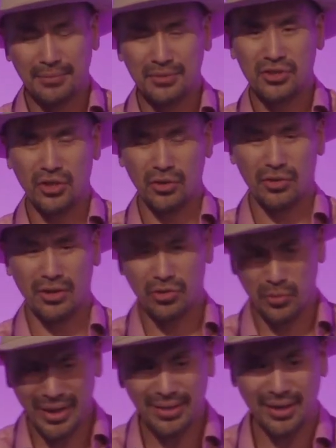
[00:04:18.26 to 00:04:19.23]
so the
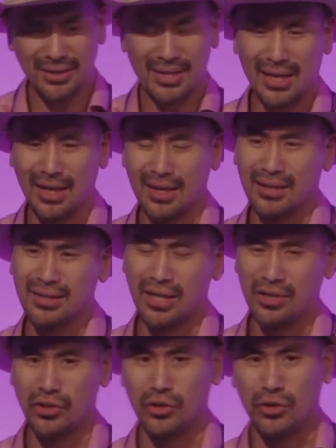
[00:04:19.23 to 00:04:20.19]
3 things that I'm going to
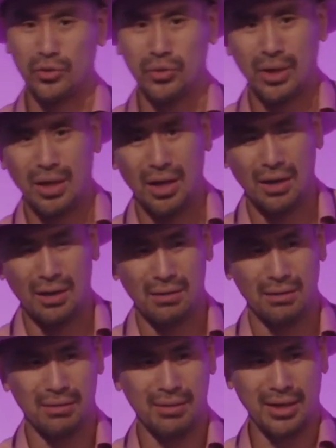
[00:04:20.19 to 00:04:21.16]
tell you
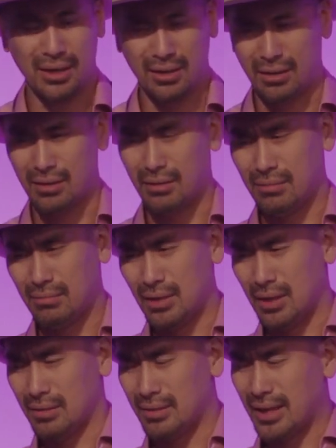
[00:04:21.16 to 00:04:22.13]

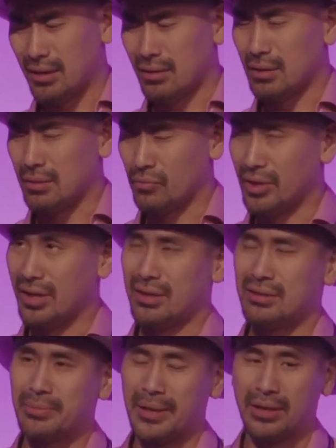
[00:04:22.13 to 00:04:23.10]
that are
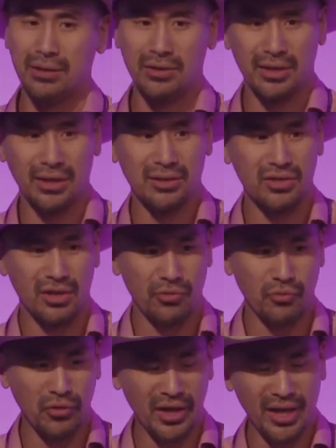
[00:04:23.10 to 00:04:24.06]
related to my learnings are
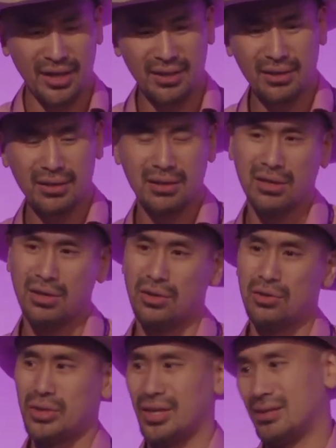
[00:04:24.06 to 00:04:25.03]
read,
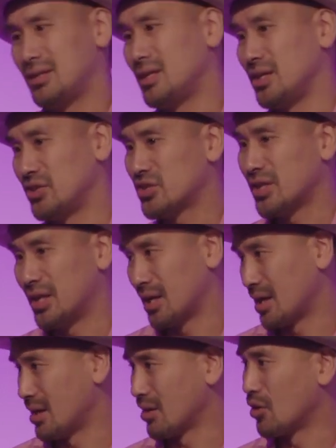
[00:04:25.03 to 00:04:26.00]
code, and teach. And
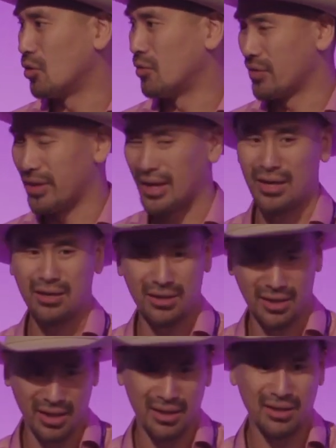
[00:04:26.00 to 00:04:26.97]
I'm going to go over that
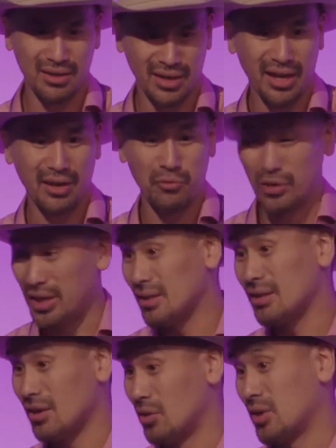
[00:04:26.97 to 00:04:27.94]
again and again.
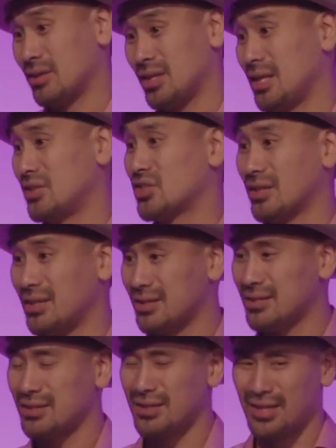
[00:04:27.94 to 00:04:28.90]
Read, code, and teach. And
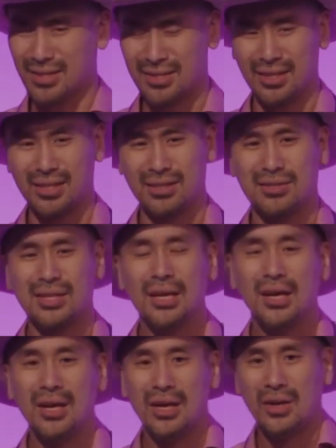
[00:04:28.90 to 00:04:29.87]
this is
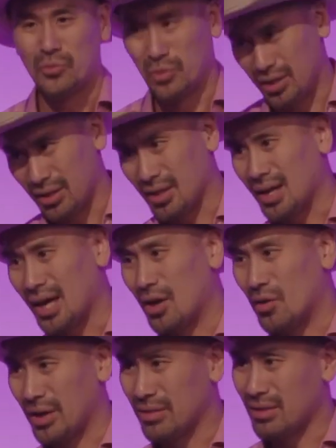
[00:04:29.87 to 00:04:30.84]
really
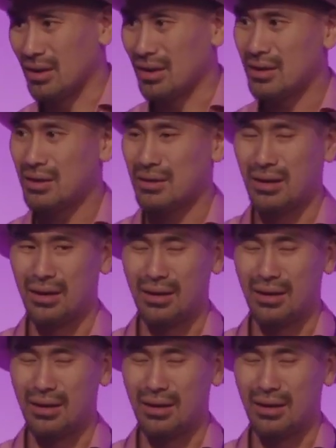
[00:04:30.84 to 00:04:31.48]
how I think